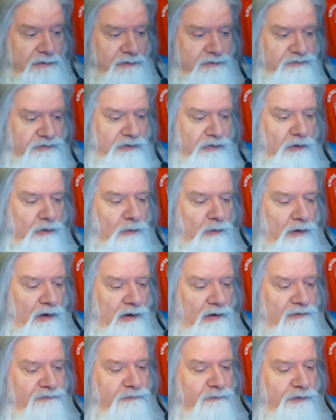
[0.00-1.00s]
to go
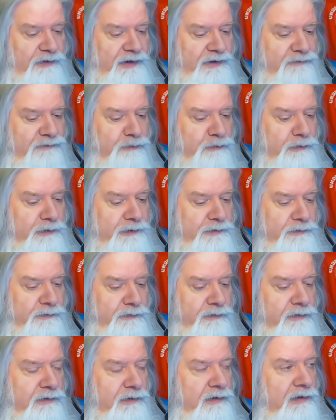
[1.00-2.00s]
off one after
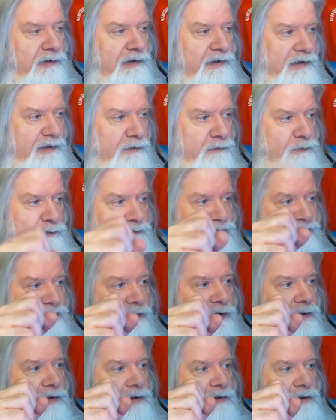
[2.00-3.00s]
another. In other words,
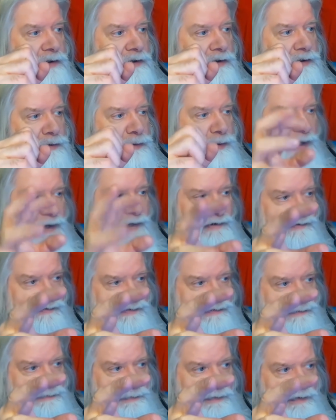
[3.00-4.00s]
you cast
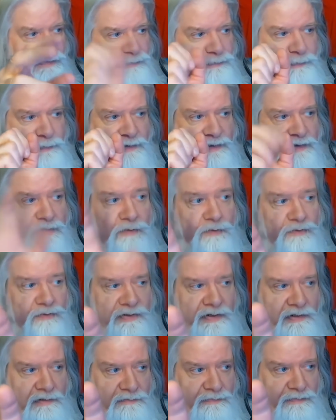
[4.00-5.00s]
the spells, but they don't
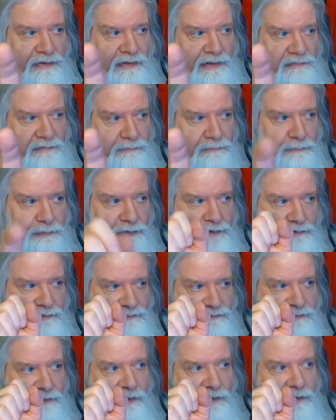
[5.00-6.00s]
take effect
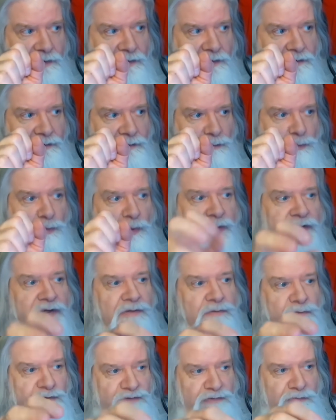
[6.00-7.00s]
because the way
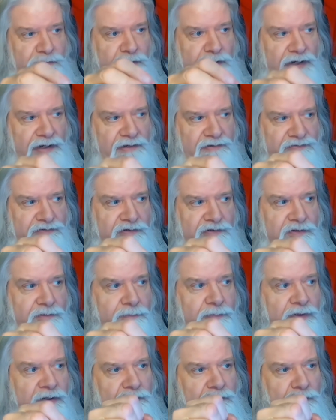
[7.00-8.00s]
in which you're casting
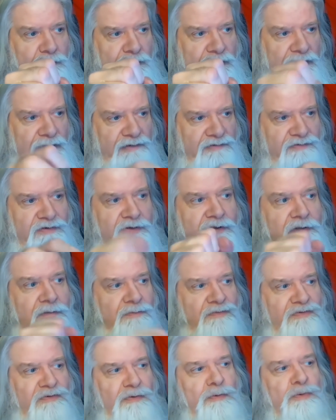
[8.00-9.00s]
them
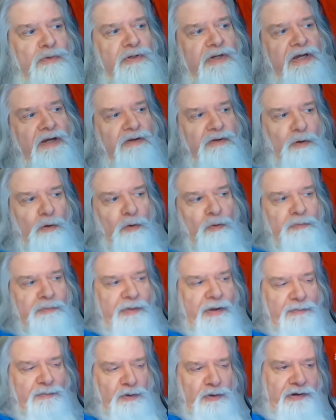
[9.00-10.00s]
so you can now go and
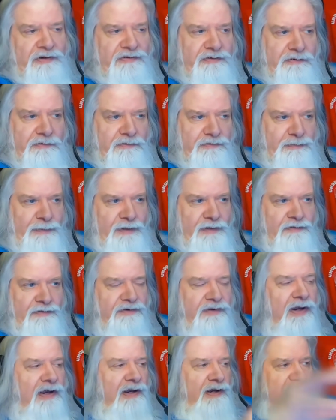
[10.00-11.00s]
memorize other spells.
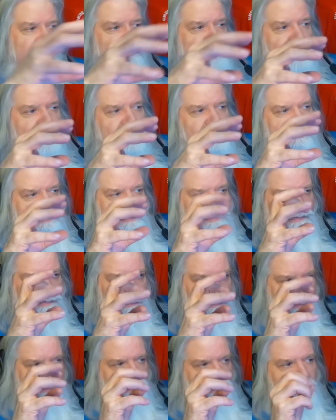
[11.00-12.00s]
And the spell just
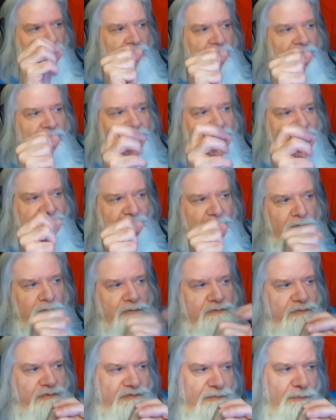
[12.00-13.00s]
sort of hangs there
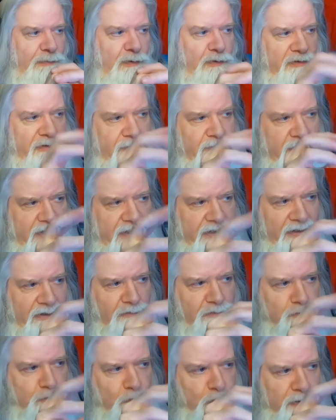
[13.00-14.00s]
invisible in midair,
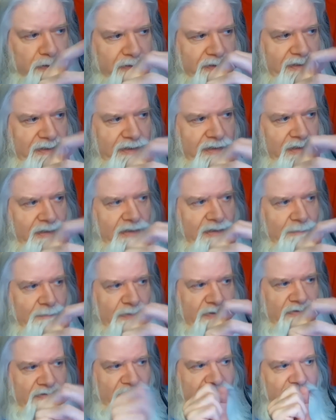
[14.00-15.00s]
roiling,
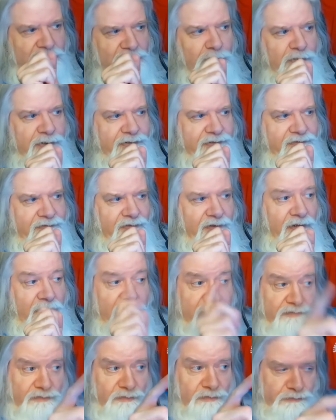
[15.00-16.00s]
but doesn't do anything
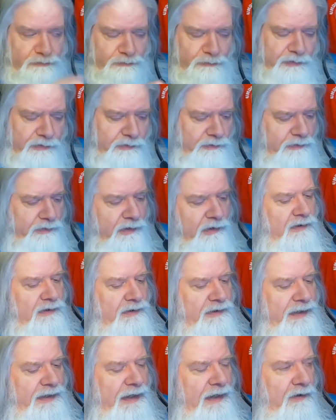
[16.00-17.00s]
until triggered.
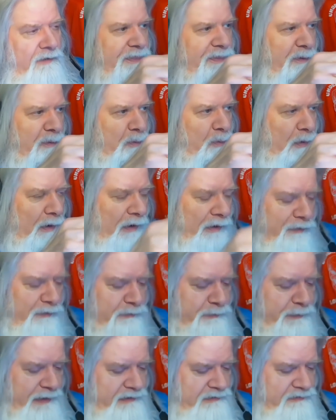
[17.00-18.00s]
Now, the weld
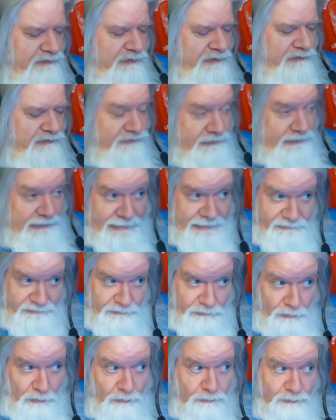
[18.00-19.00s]
magic
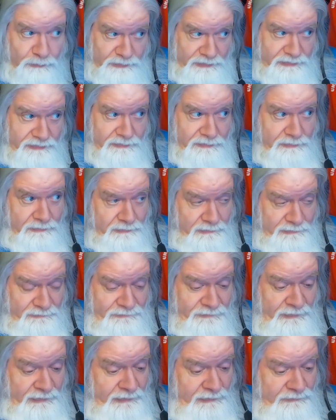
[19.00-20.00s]
slash overkill
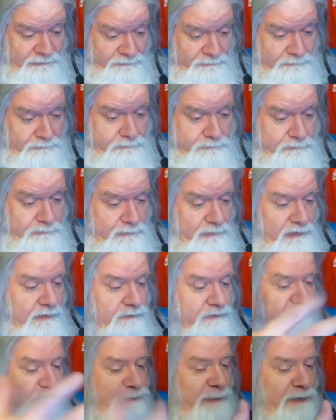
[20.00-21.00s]
effects
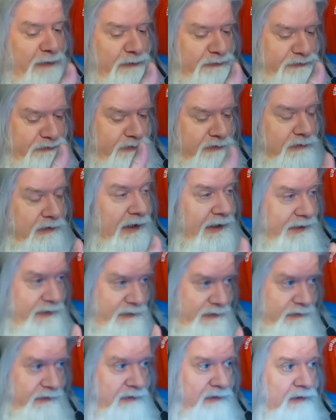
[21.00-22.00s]
of spells
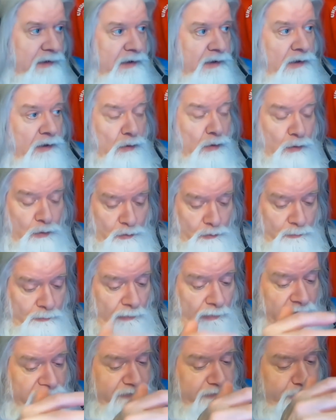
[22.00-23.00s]
colliding or
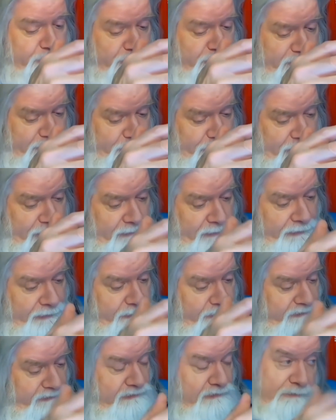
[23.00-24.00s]
multiple spell
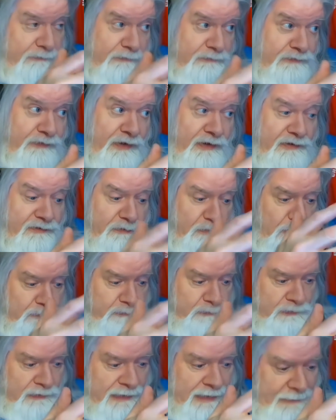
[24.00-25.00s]
areas of effect
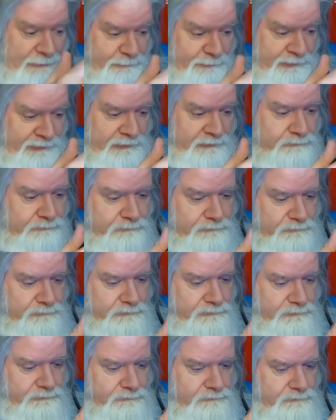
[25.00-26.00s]
overlapping
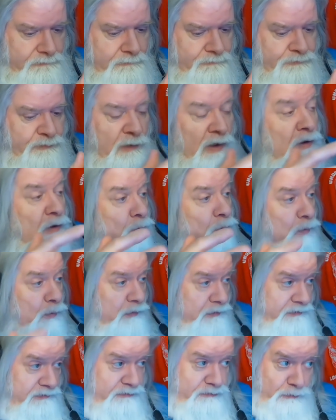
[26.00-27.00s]
were
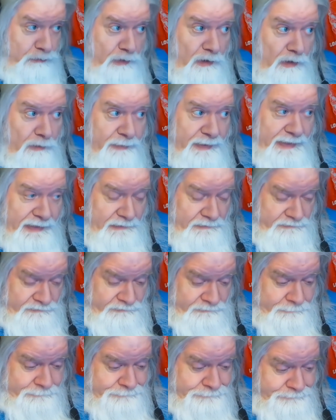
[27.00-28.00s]
the
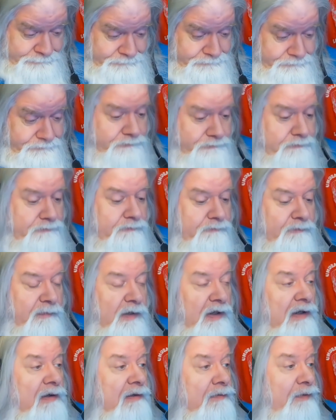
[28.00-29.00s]
drawbacks
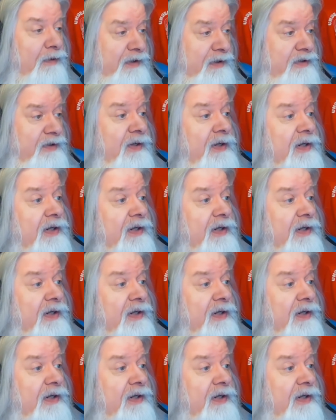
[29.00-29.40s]
that